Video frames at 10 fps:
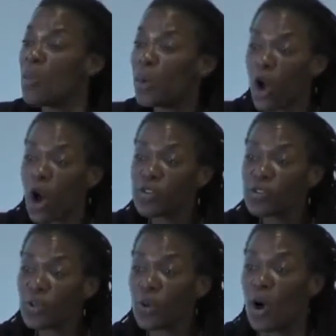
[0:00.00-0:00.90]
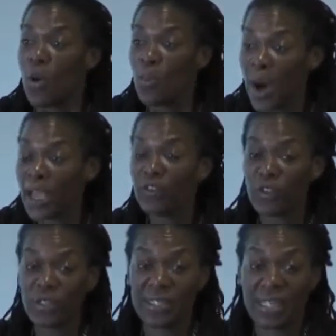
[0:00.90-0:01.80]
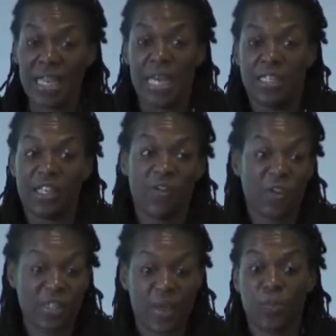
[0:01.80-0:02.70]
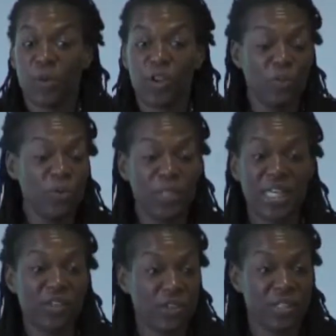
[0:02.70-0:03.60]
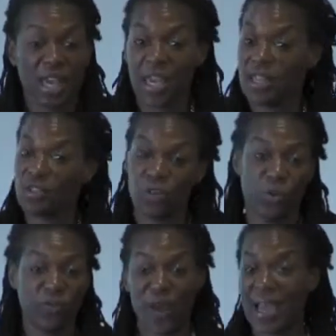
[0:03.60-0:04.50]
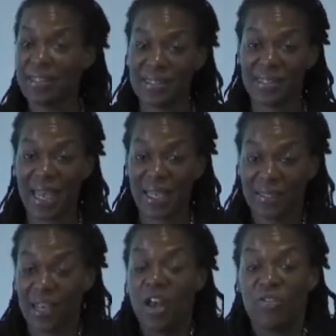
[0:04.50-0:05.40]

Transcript: but also mindfulness that, say, for example, if you teach in science or you advise in science,